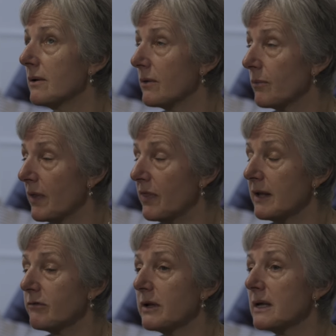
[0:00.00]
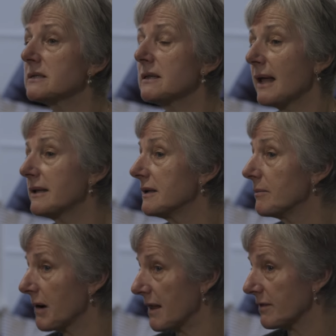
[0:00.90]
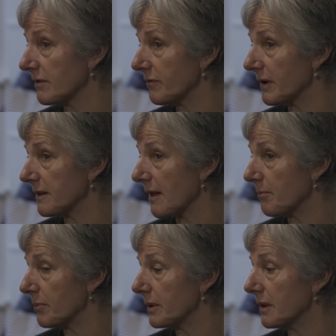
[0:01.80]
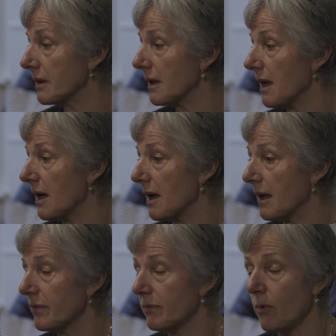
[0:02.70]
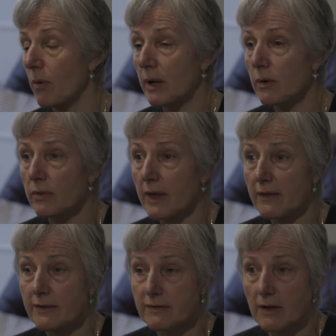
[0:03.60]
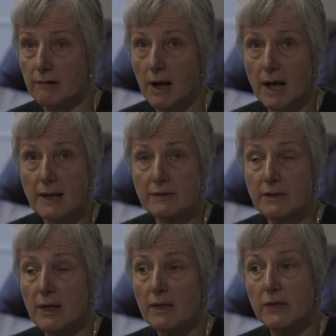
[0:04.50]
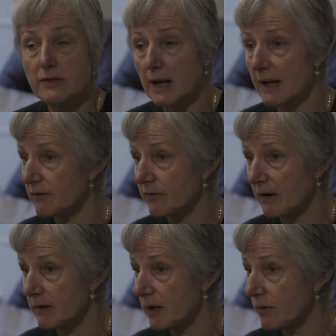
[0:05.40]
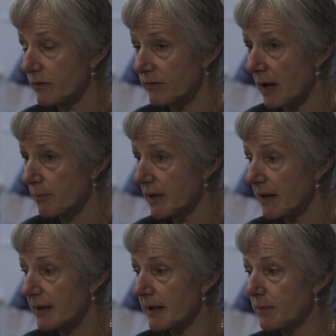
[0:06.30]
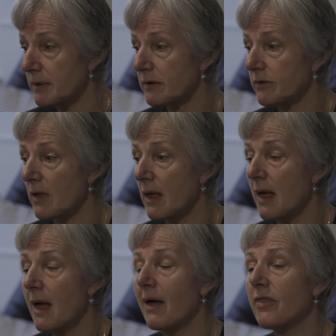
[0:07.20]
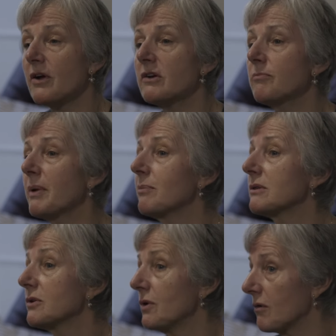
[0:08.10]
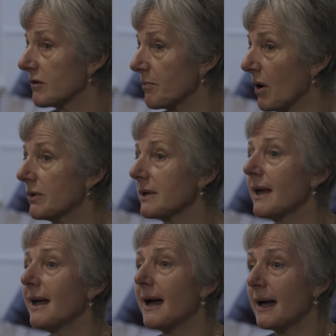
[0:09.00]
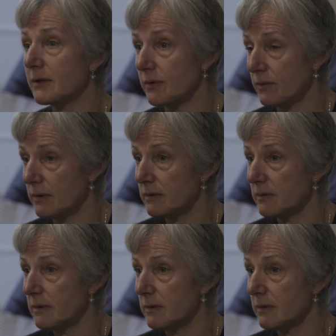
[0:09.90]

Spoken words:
with the traditional antidepressants, for example, what we call the SSRIs, the selective serotonin reuptake inhibitors, a third of people do not respond at all.